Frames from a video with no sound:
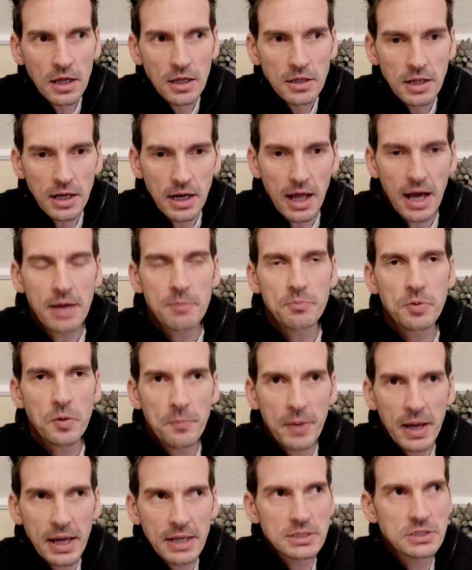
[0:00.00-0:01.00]
that I am
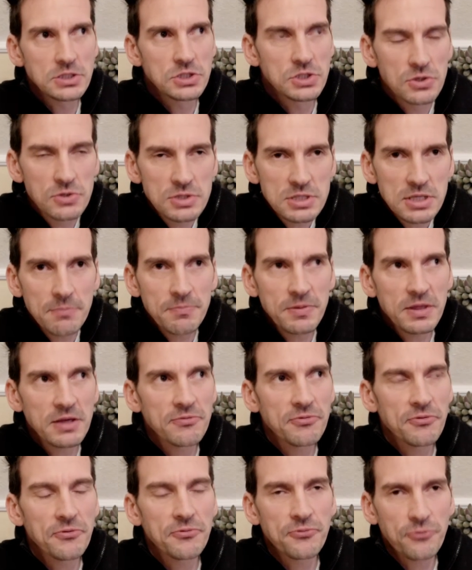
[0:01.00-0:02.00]
prepared to do something
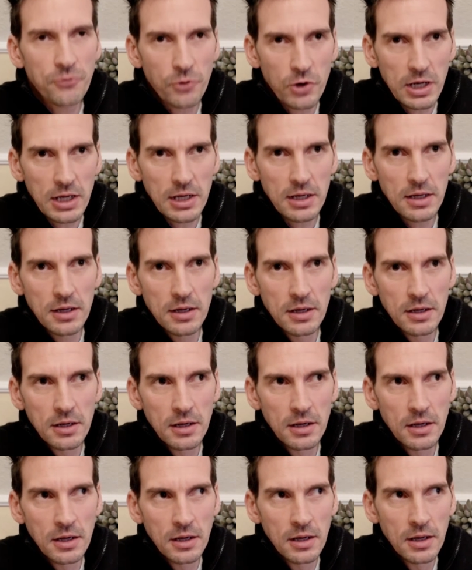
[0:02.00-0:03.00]
for free
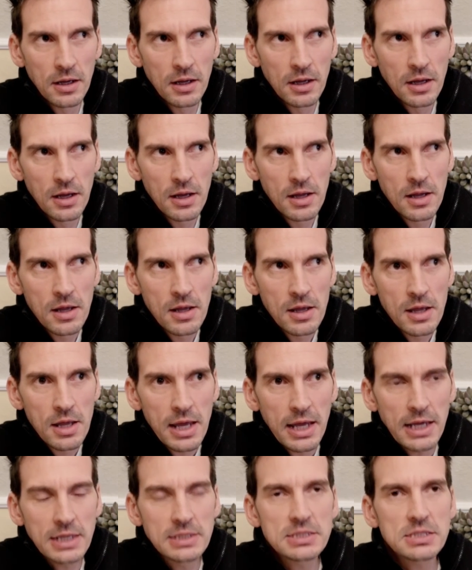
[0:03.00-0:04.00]

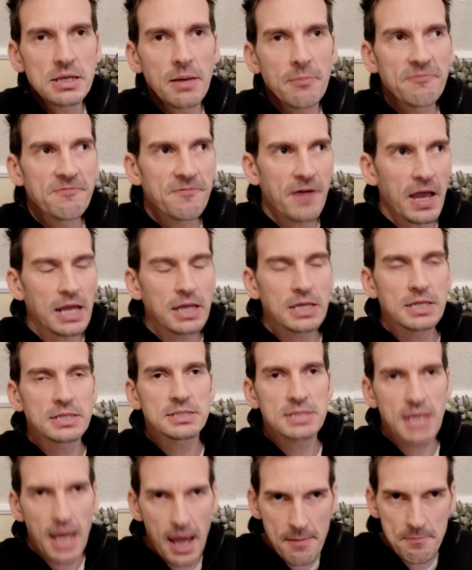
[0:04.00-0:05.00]
in some vain
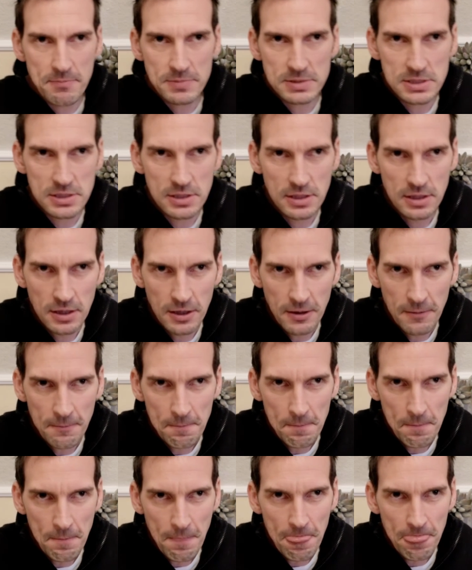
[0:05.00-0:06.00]
attempt
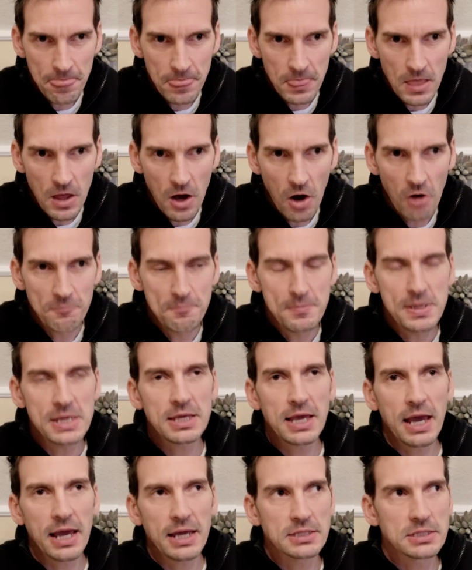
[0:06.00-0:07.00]
of me
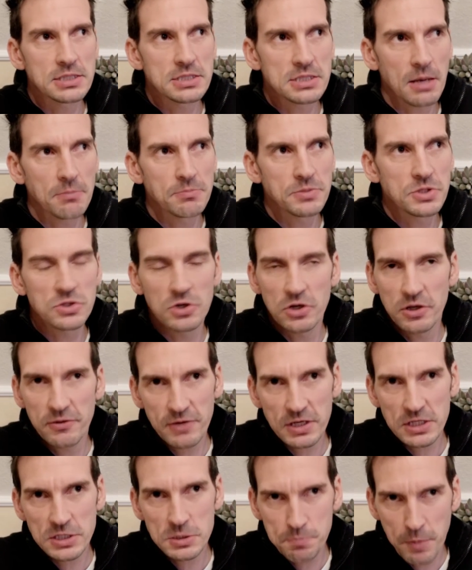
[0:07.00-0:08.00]
getting some sort of
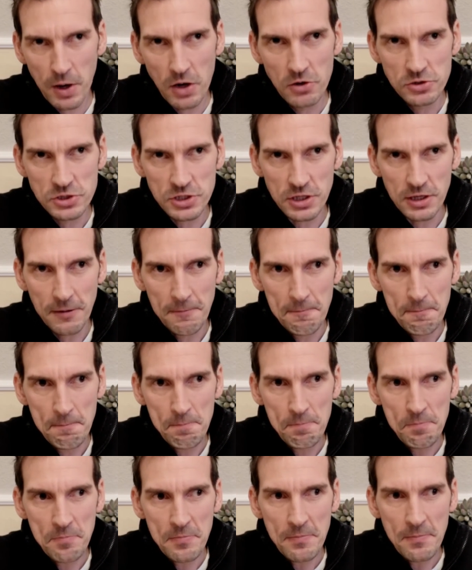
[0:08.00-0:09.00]
exposure,
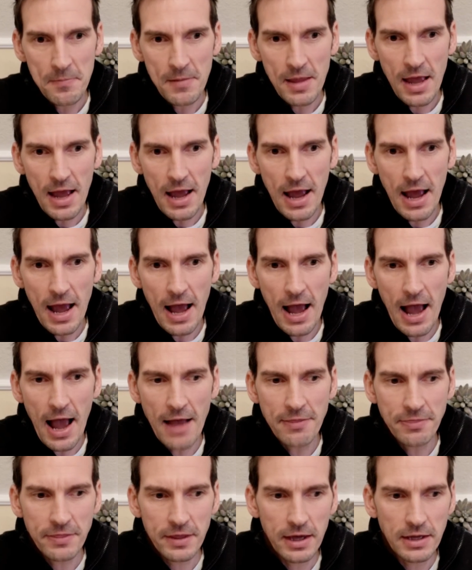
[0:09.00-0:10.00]

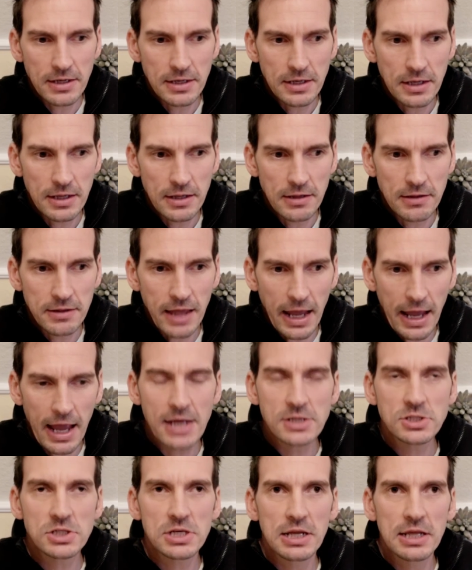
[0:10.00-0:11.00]
and that they
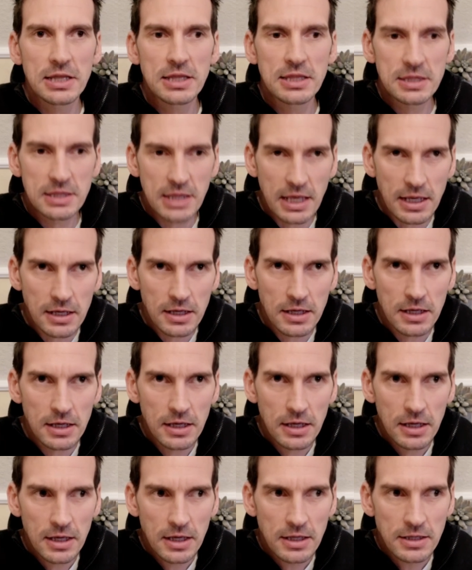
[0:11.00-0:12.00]
actually think
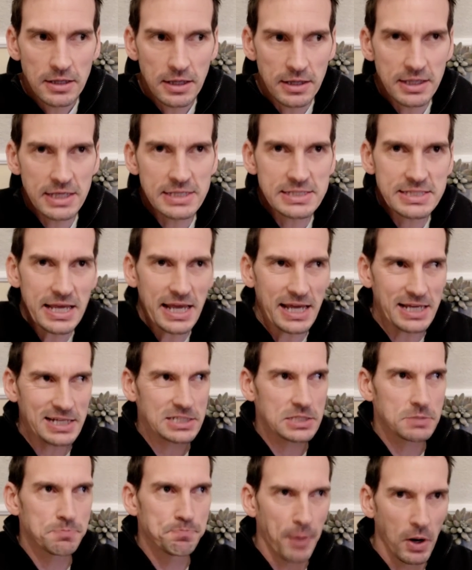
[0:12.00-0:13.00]
that this
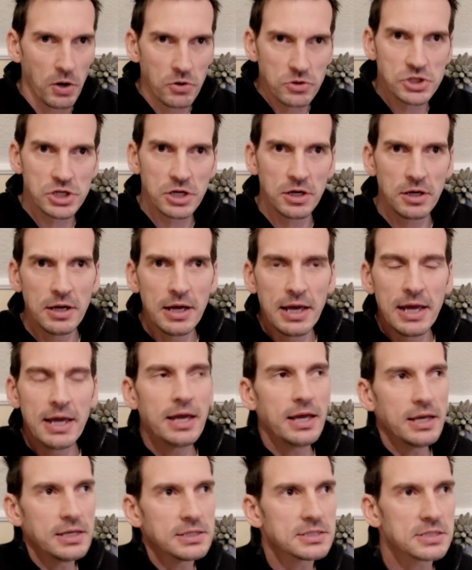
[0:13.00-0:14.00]
exposure
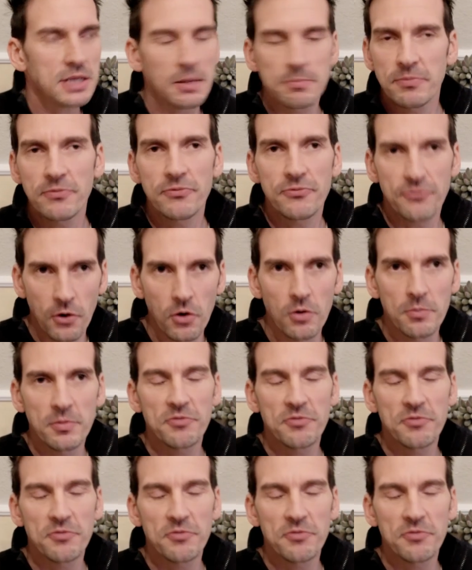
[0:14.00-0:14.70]
is some form